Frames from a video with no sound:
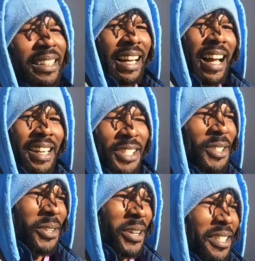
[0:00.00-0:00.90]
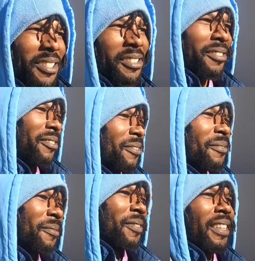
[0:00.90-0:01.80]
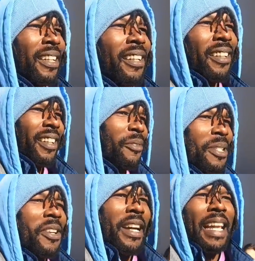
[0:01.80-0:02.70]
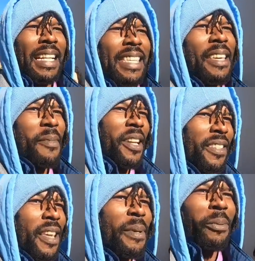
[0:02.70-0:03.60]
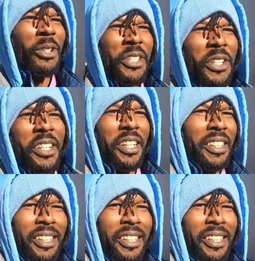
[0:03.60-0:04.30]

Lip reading: God, this is crazy. And we still got like 10 minutes and people are still here.